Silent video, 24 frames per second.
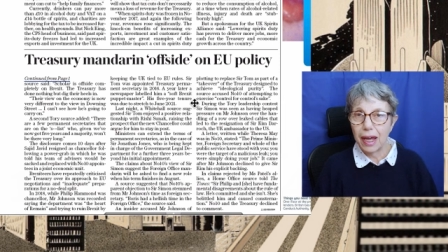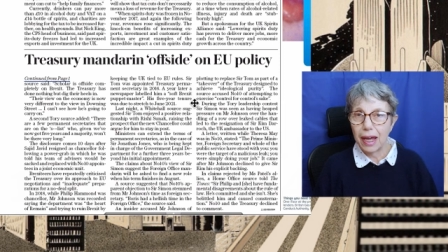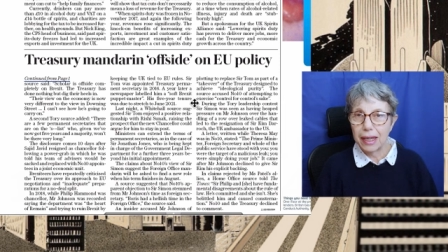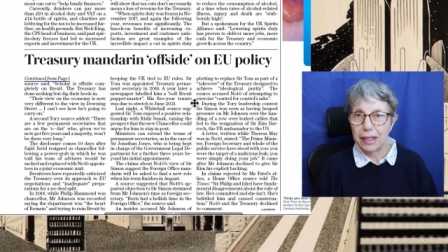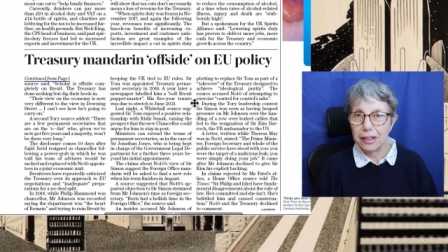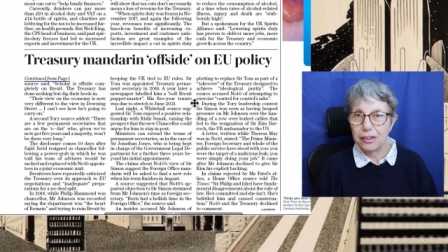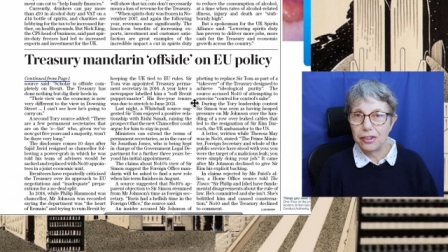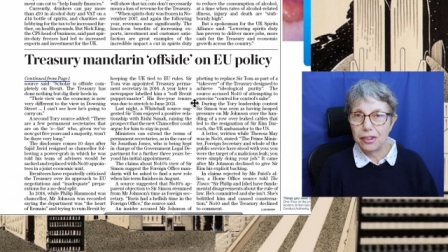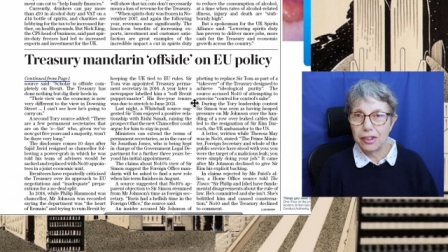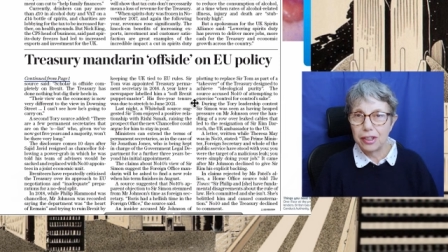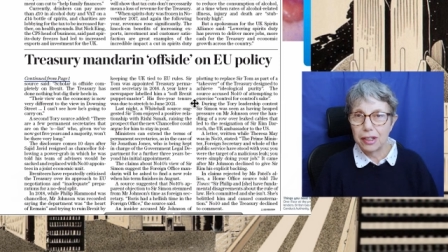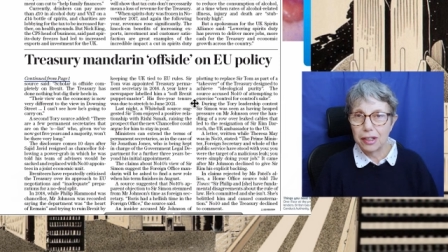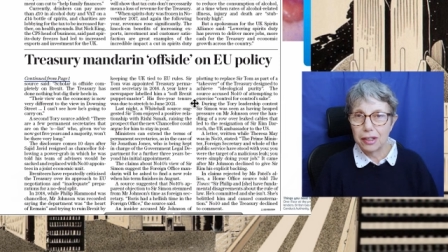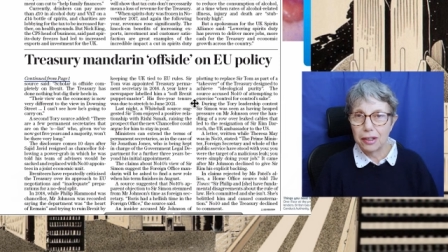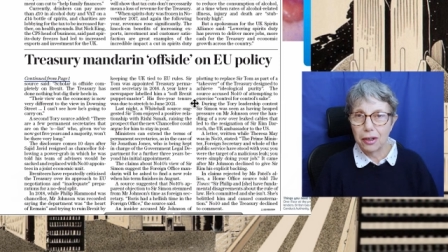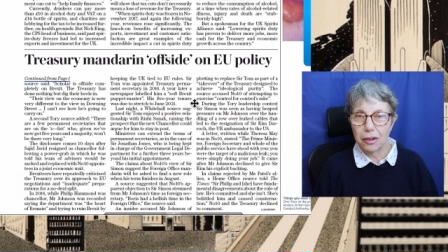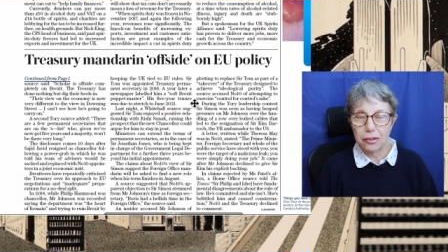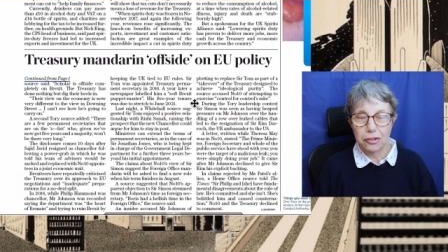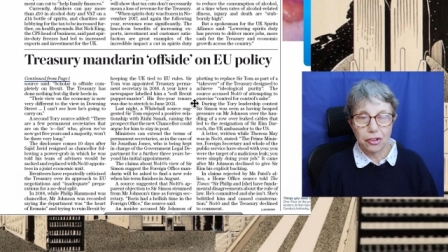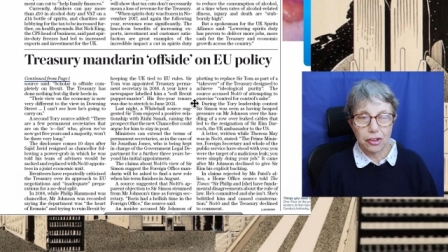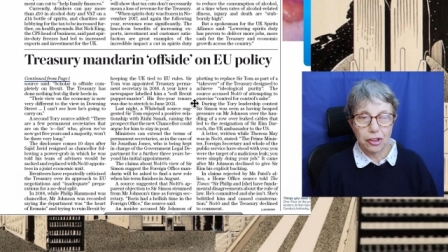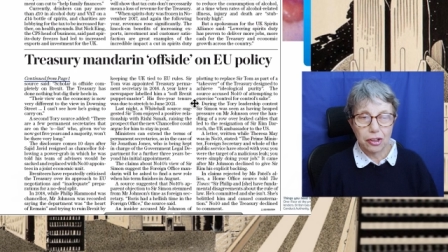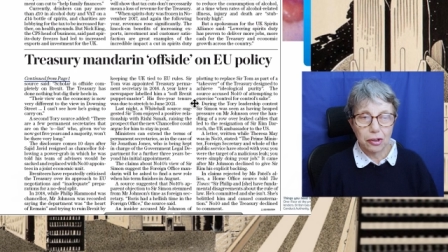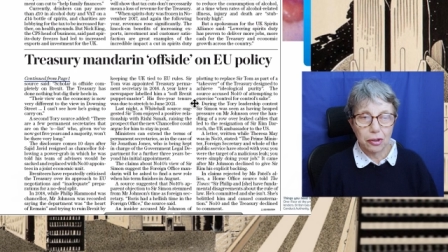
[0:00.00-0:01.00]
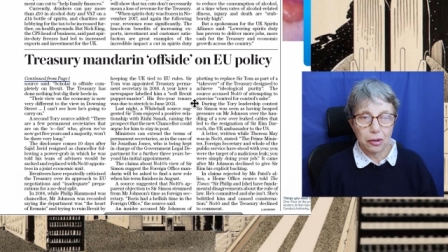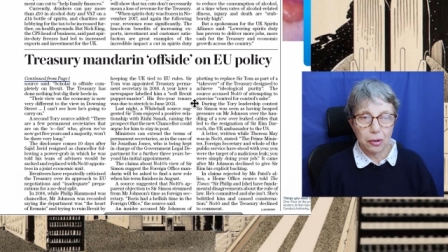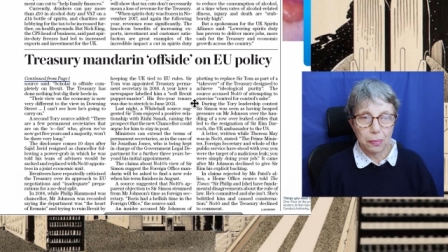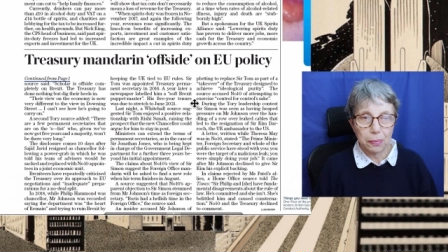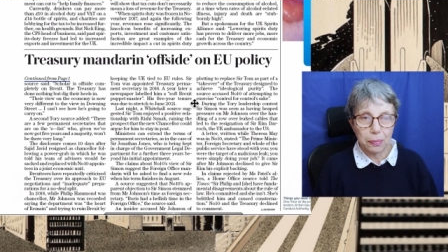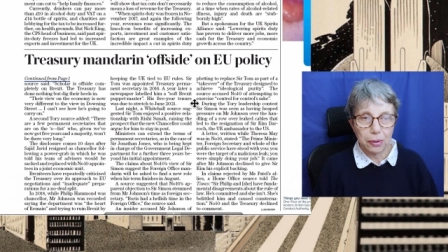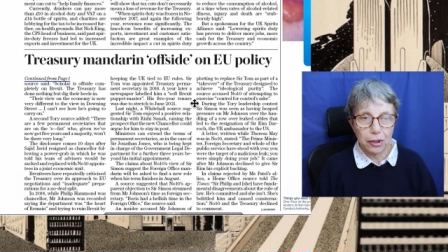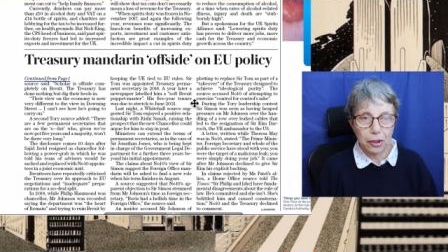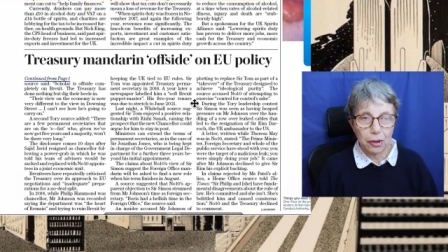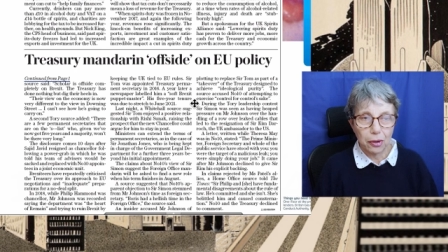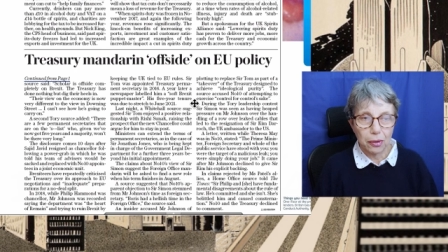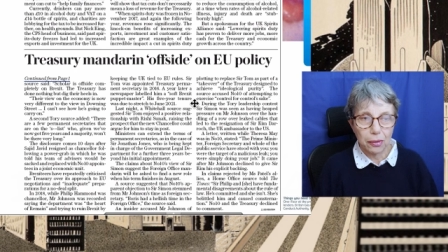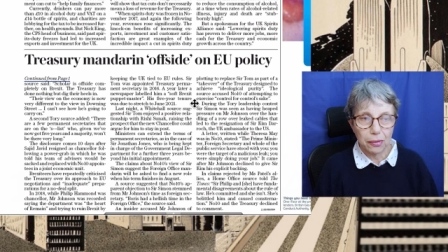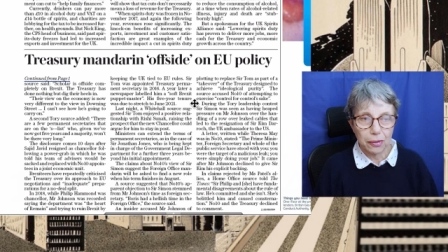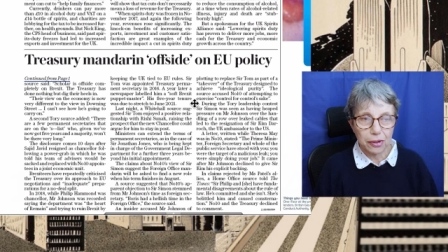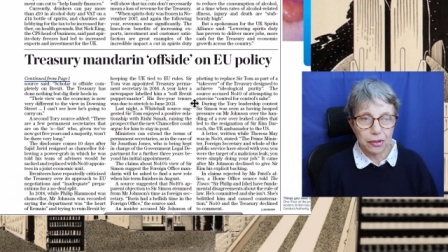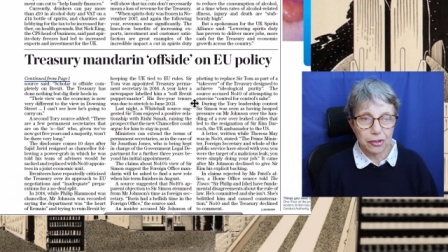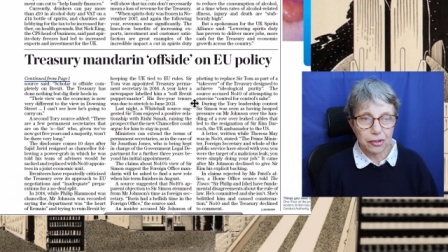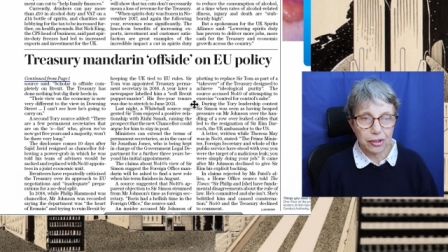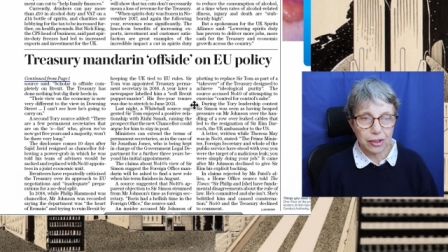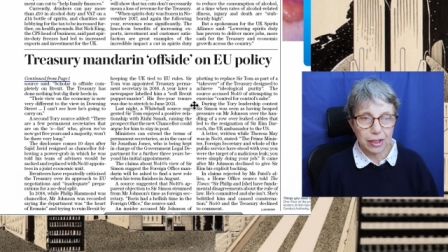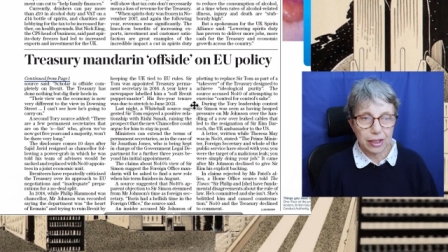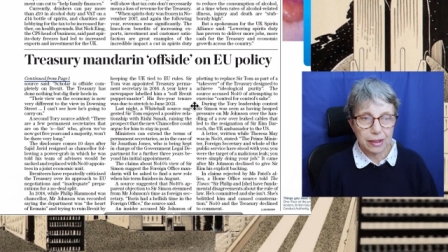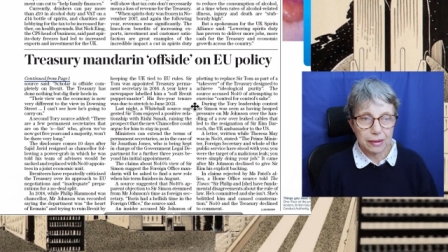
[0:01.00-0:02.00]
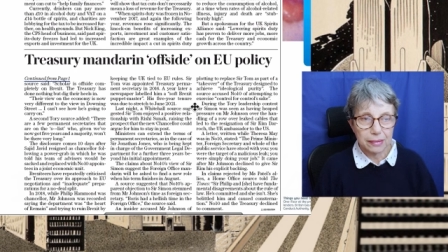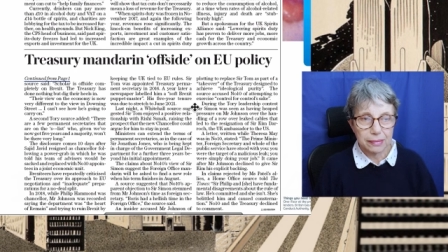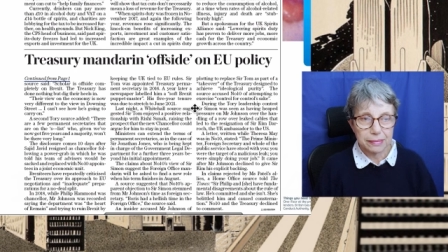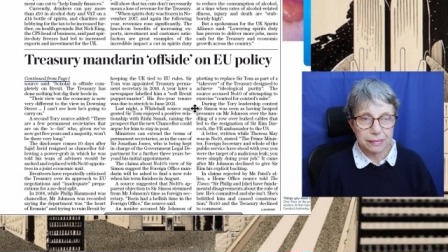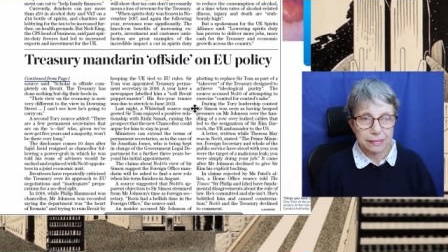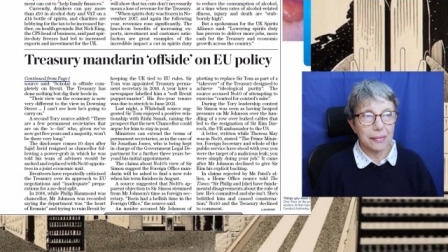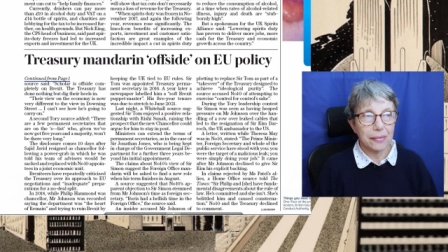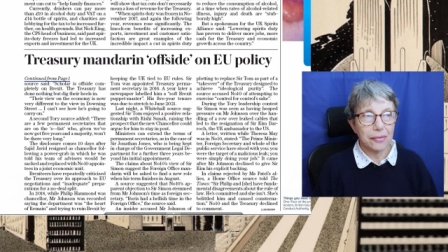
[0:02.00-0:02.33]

ideological purity.